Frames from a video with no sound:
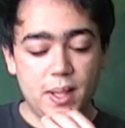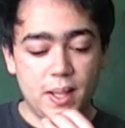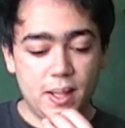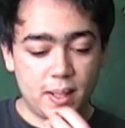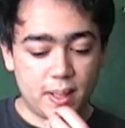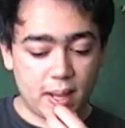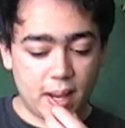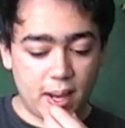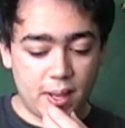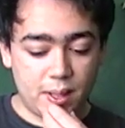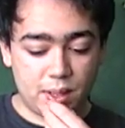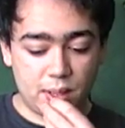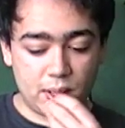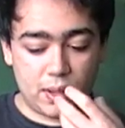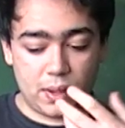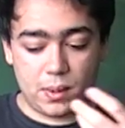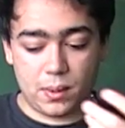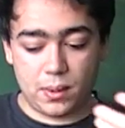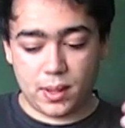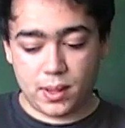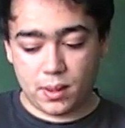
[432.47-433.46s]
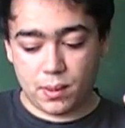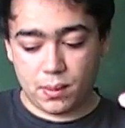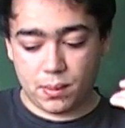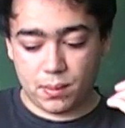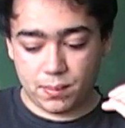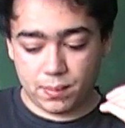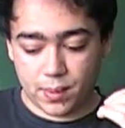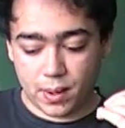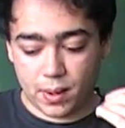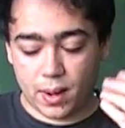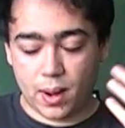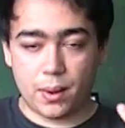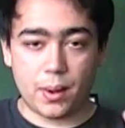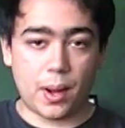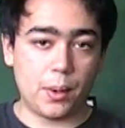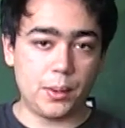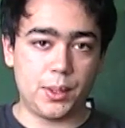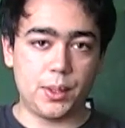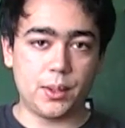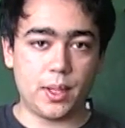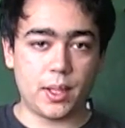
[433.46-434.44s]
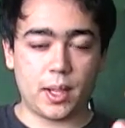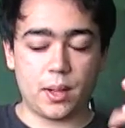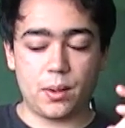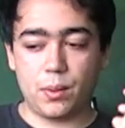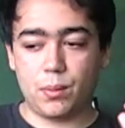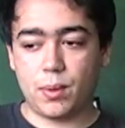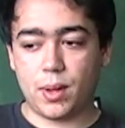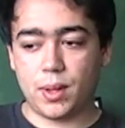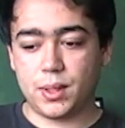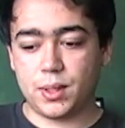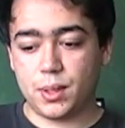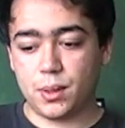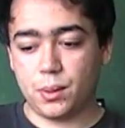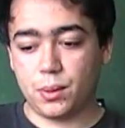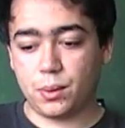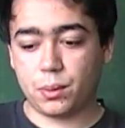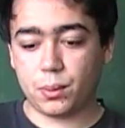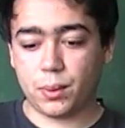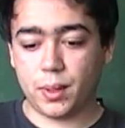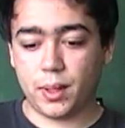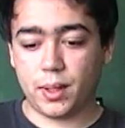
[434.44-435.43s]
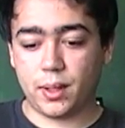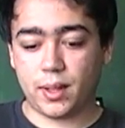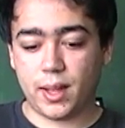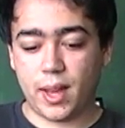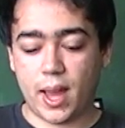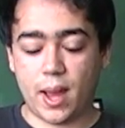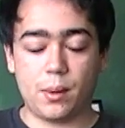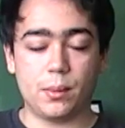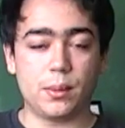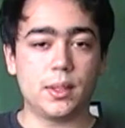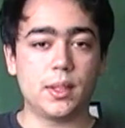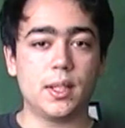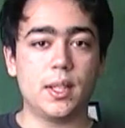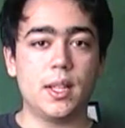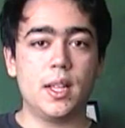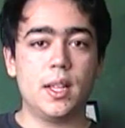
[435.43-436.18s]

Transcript: Okay, so I'll do like a 1, 2, 3 count.